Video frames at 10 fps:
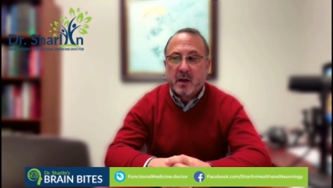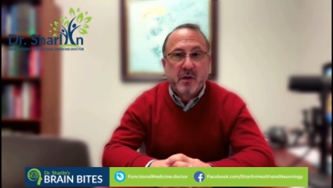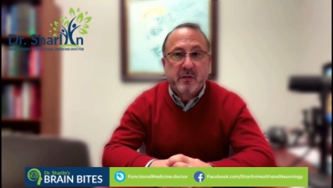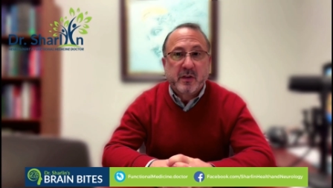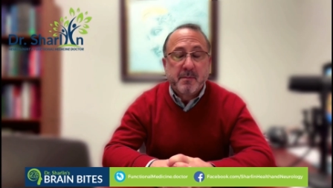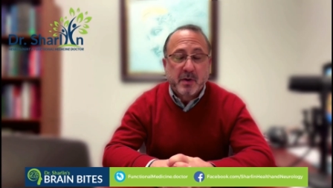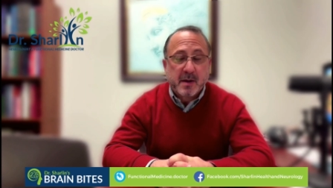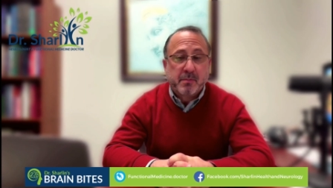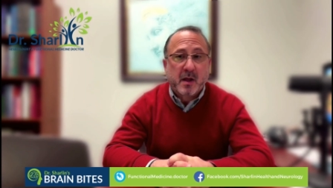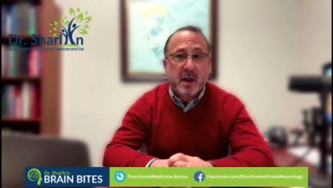There is a
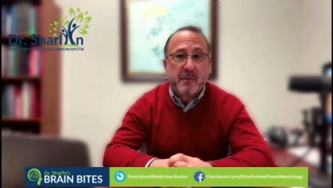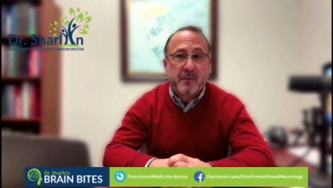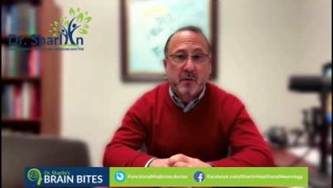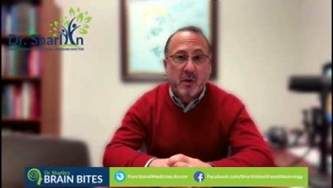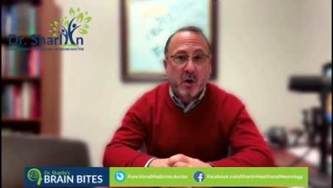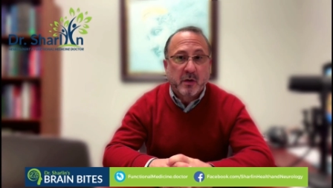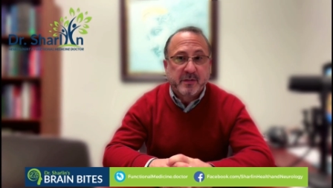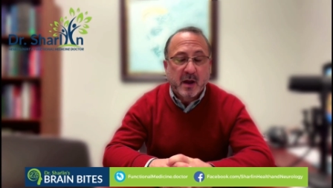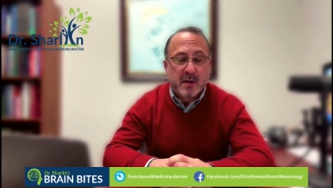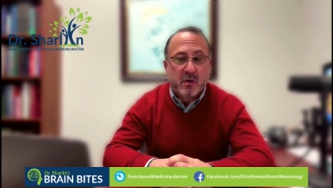pipeline for
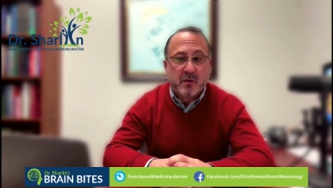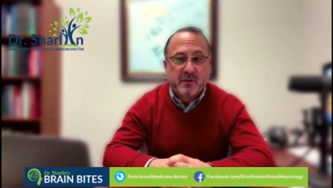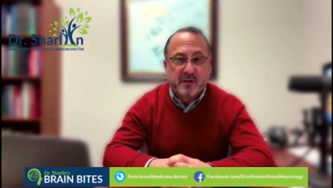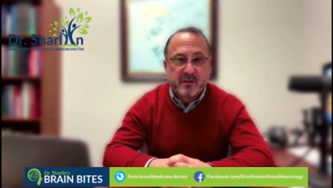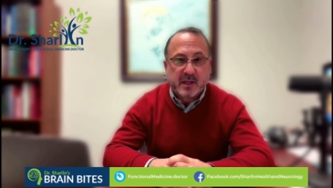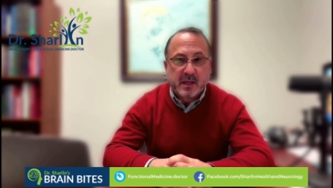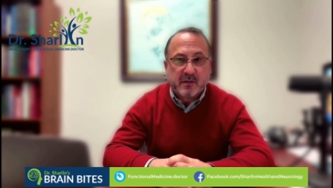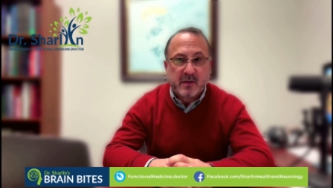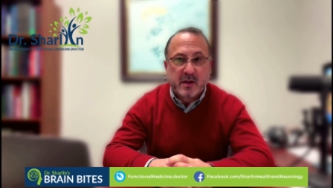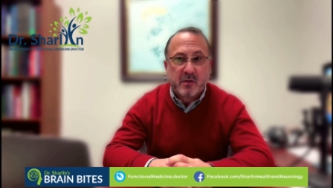Alzheimer's
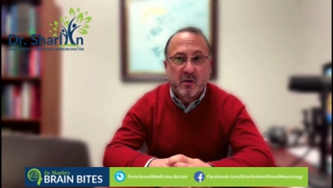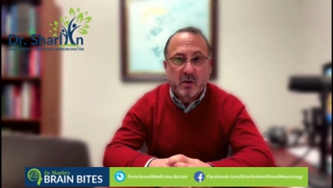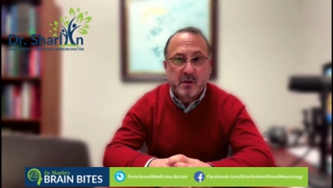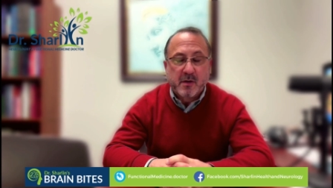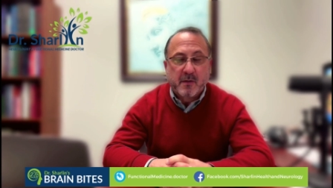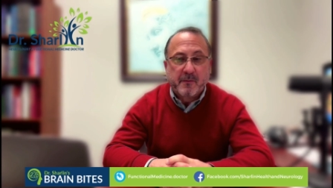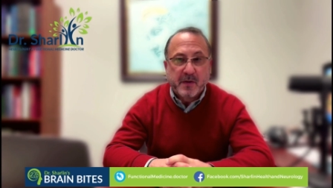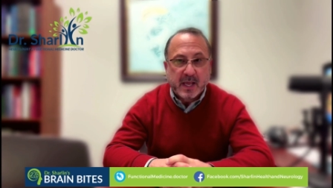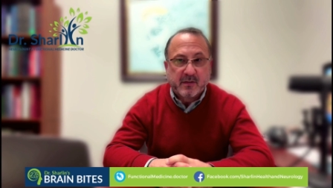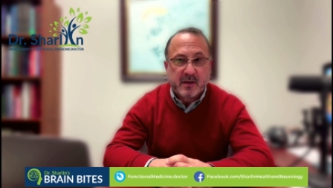disease in earlier
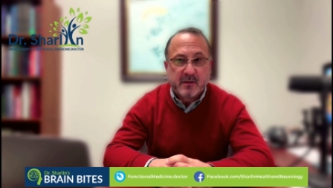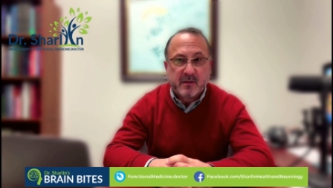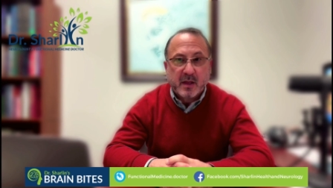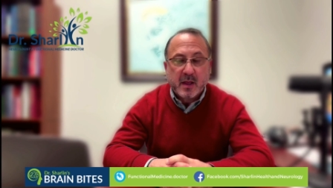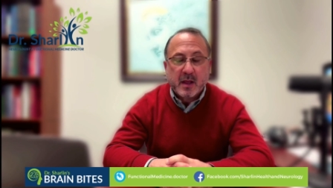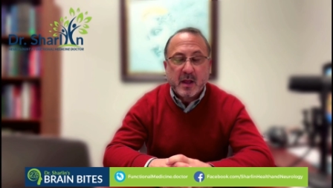phases,